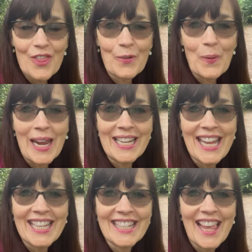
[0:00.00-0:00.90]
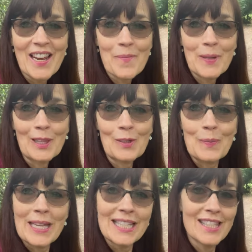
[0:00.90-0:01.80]
The rain has let up a little
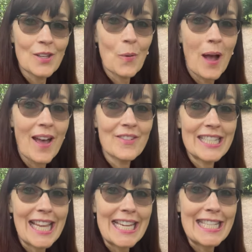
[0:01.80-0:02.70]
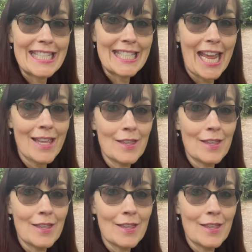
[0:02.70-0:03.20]
bit, so I've decided to take